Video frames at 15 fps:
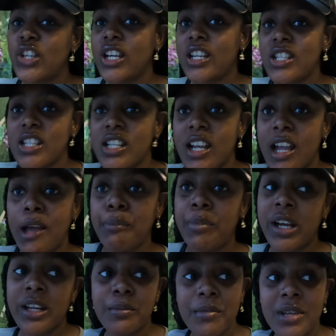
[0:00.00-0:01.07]
changing
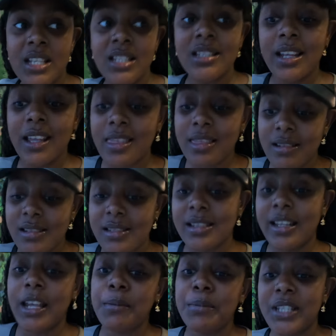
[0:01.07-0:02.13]
apartments in the
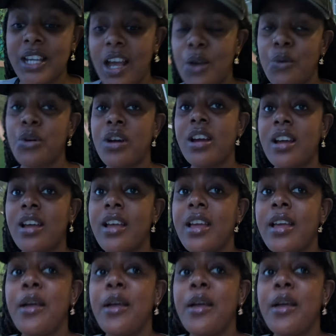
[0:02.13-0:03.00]
same tower.